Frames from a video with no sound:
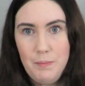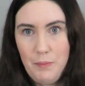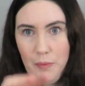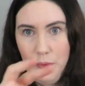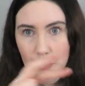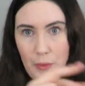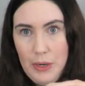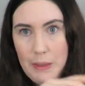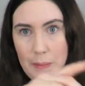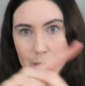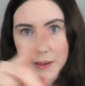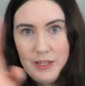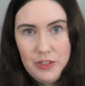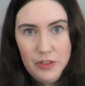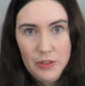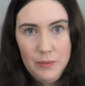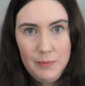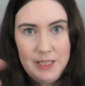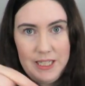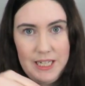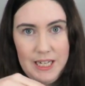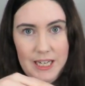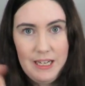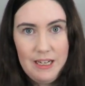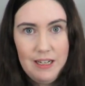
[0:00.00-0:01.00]
three
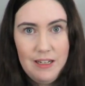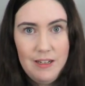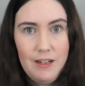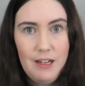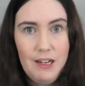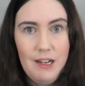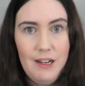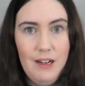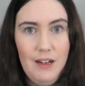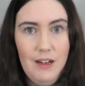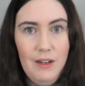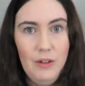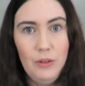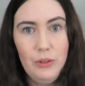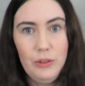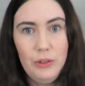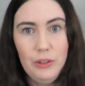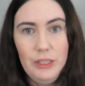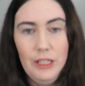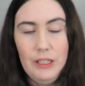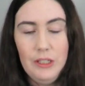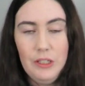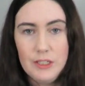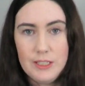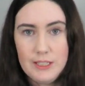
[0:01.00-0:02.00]
bedrooms here are
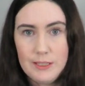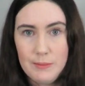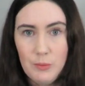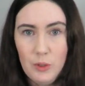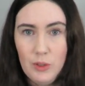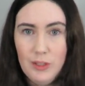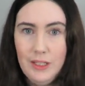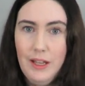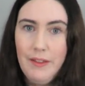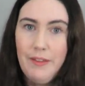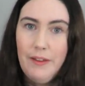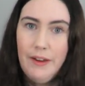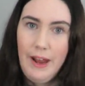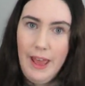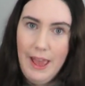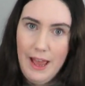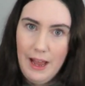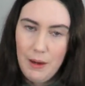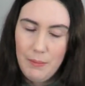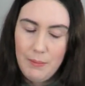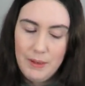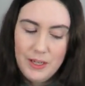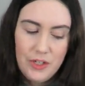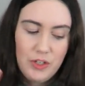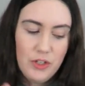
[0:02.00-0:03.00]
all a lot smaller than
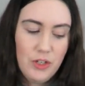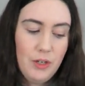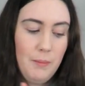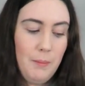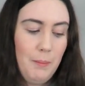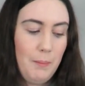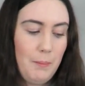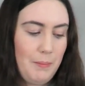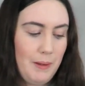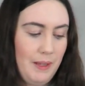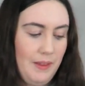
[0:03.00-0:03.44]
our bedroom,